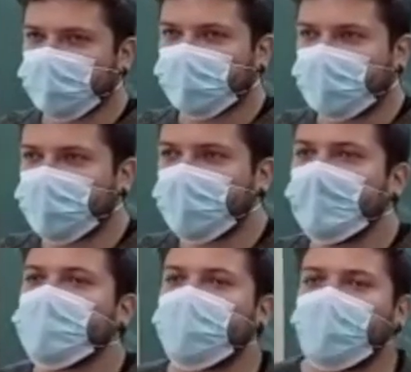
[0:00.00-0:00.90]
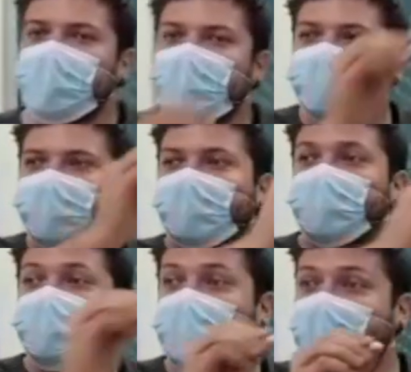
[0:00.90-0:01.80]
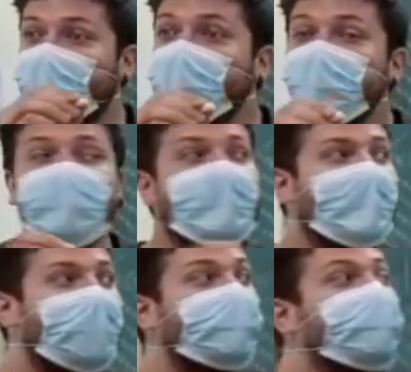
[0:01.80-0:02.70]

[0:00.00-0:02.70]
Yes? So you need to click share, and